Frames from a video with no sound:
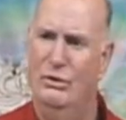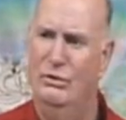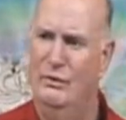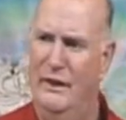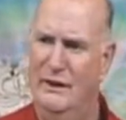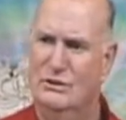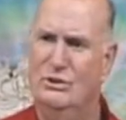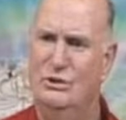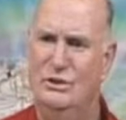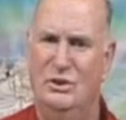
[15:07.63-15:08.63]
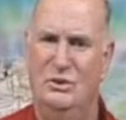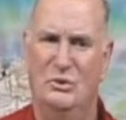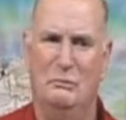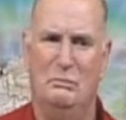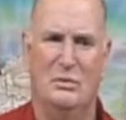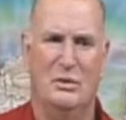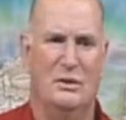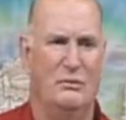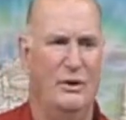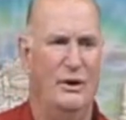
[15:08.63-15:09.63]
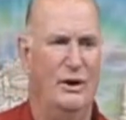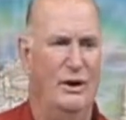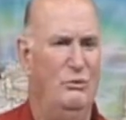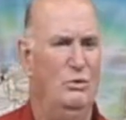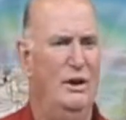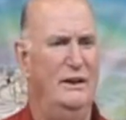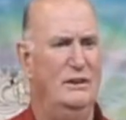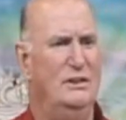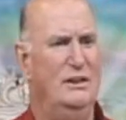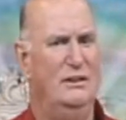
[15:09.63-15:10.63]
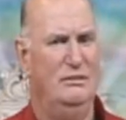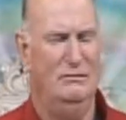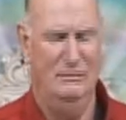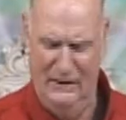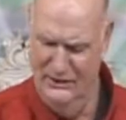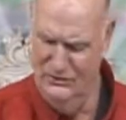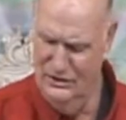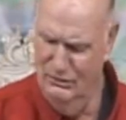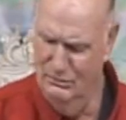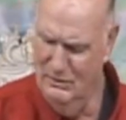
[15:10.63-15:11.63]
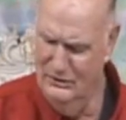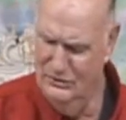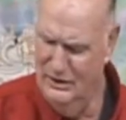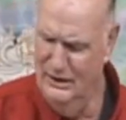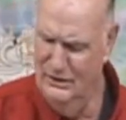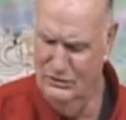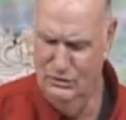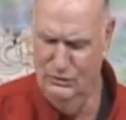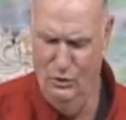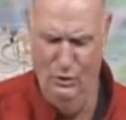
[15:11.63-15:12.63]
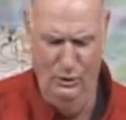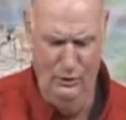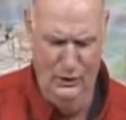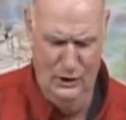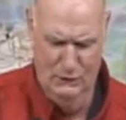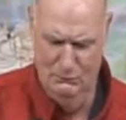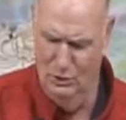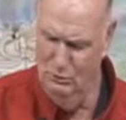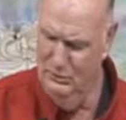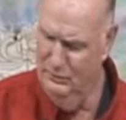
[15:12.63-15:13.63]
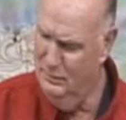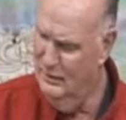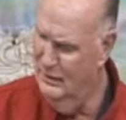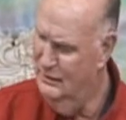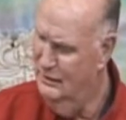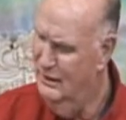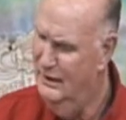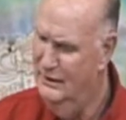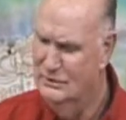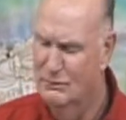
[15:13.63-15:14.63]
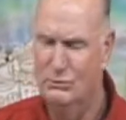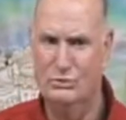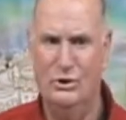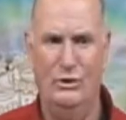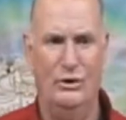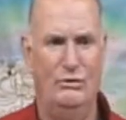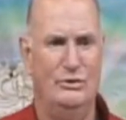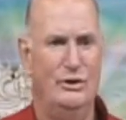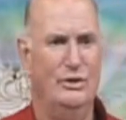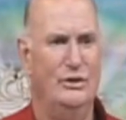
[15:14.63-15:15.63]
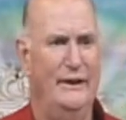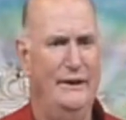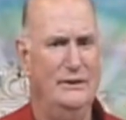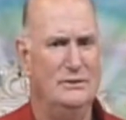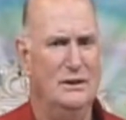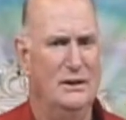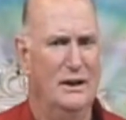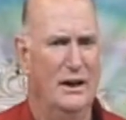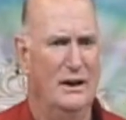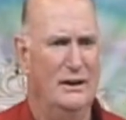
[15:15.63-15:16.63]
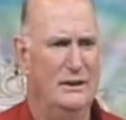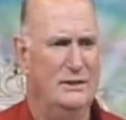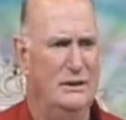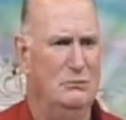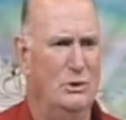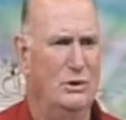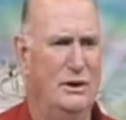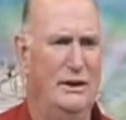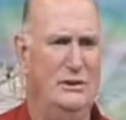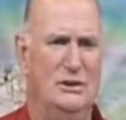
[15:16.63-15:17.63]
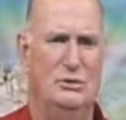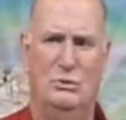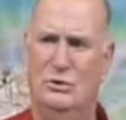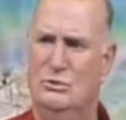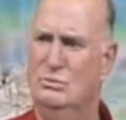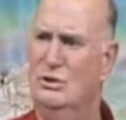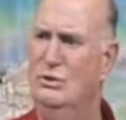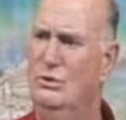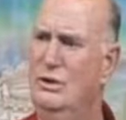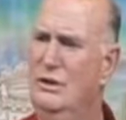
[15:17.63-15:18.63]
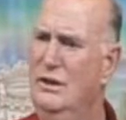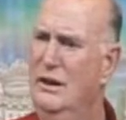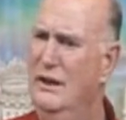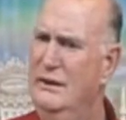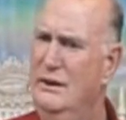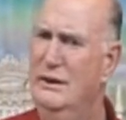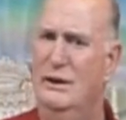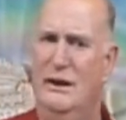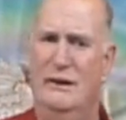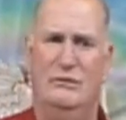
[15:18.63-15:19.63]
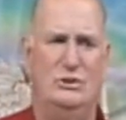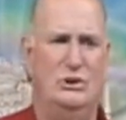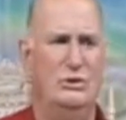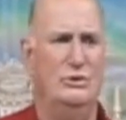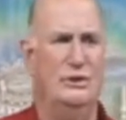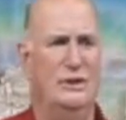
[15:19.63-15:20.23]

that's good too. But I'm going to ask you to remain standing just for a moment. And the ladies, I'm going to turn it over to the ladies and let them lead you in a worship song. And then they'll have the children.